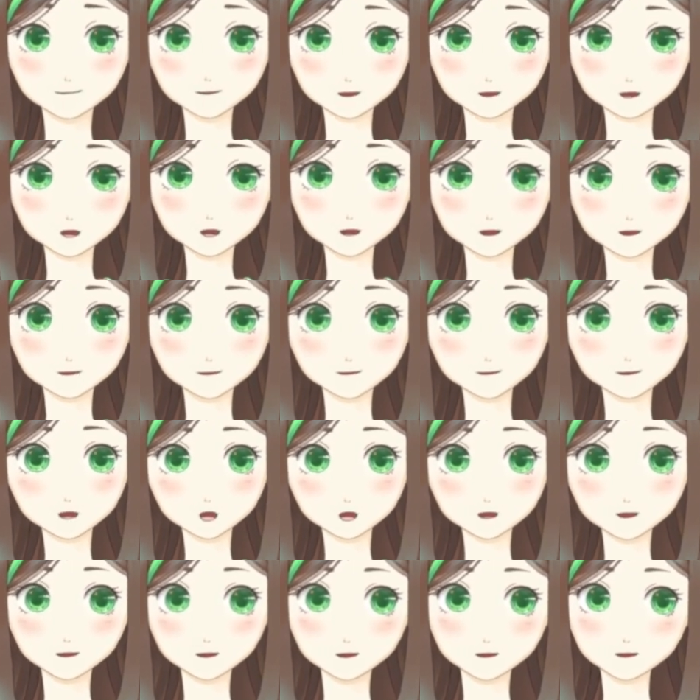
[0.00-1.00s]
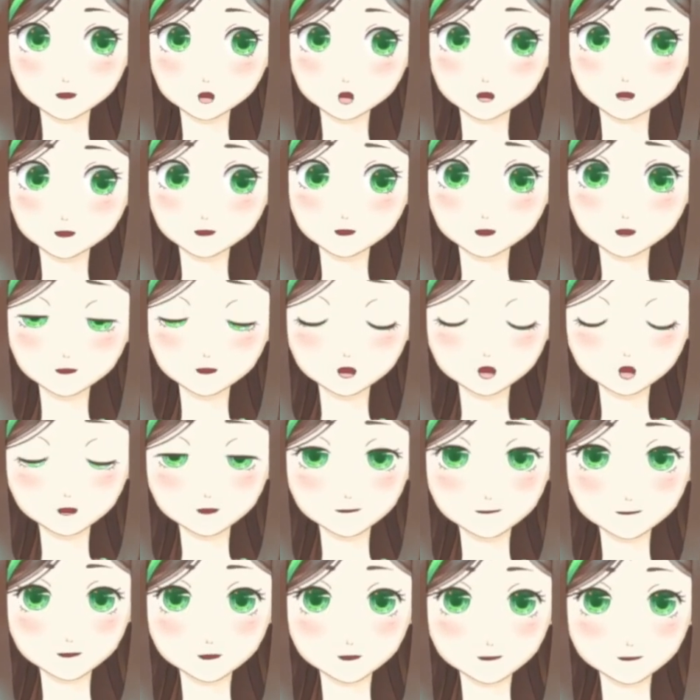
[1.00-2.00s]
So I just added that color with a
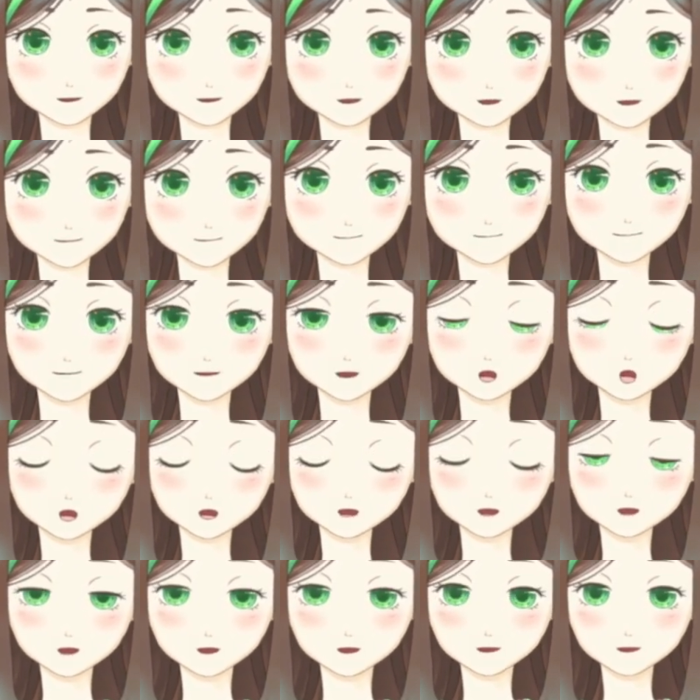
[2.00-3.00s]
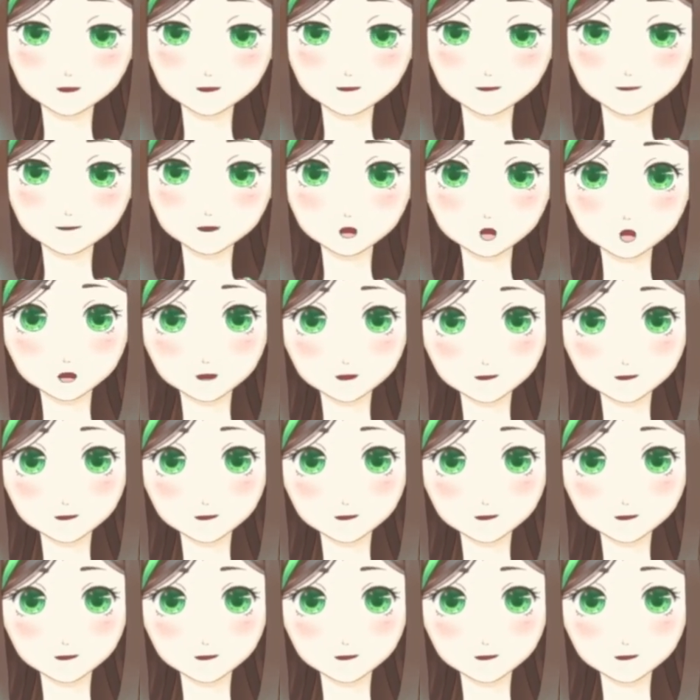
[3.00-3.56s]
soft brush to the face.